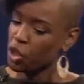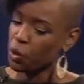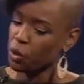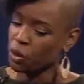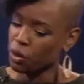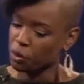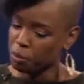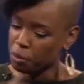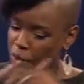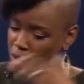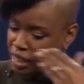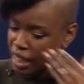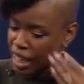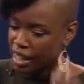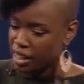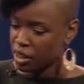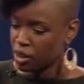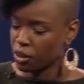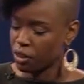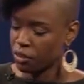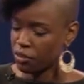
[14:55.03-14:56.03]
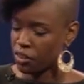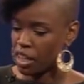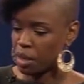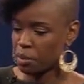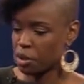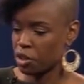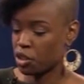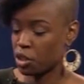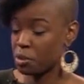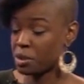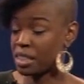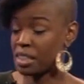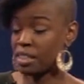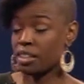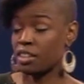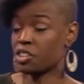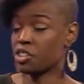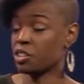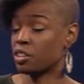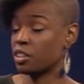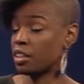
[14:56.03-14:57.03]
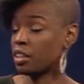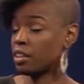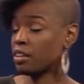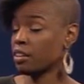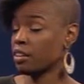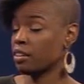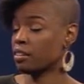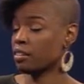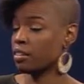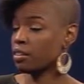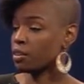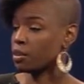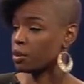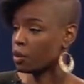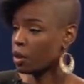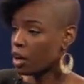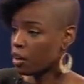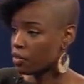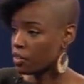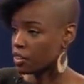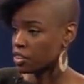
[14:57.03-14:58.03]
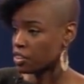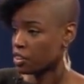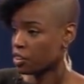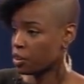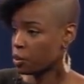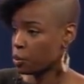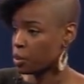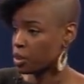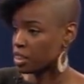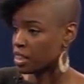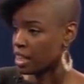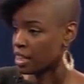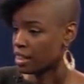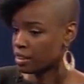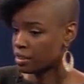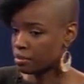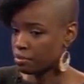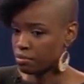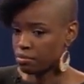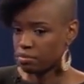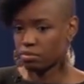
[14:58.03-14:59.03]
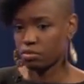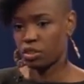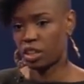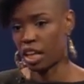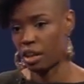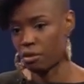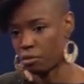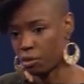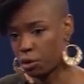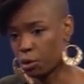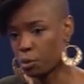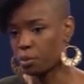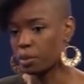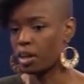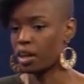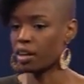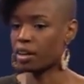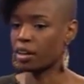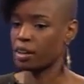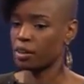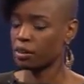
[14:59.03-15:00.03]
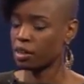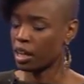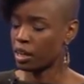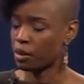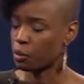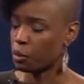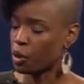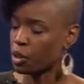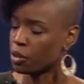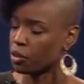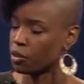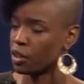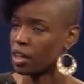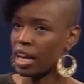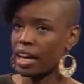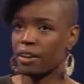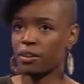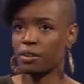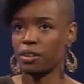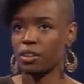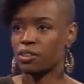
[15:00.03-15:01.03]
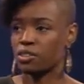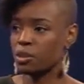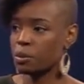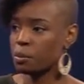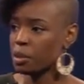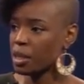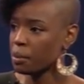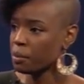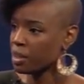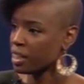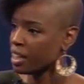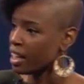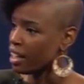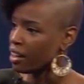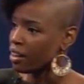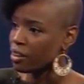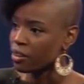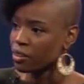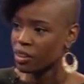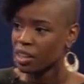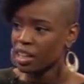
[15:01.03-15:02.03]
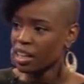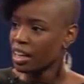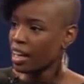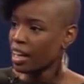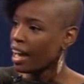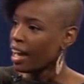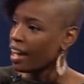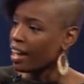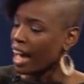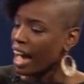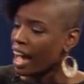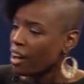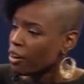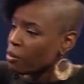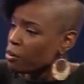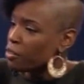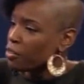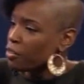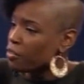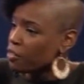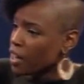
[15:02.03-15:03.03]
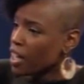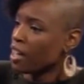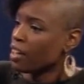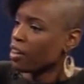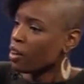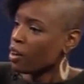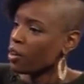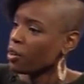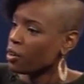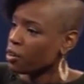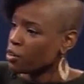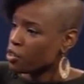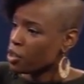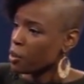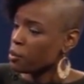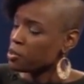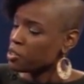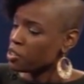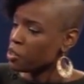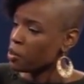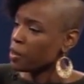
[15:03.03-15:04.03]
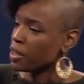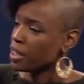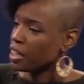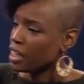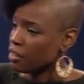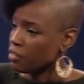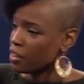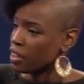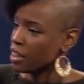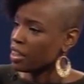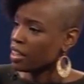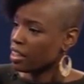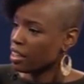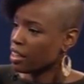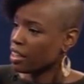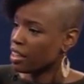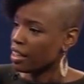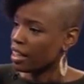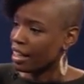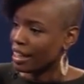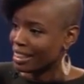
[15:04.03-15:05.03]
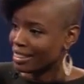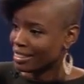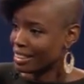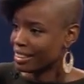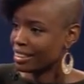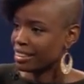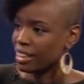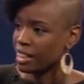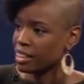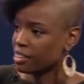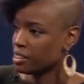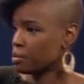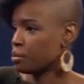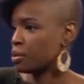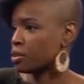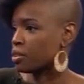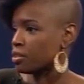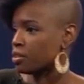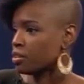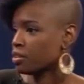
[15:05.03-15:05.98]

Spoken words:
were planning your family trips initially, you know, obviously there was that roadblock and wondering how things would be. But now, how fun are your trips knowing that everything is accessible?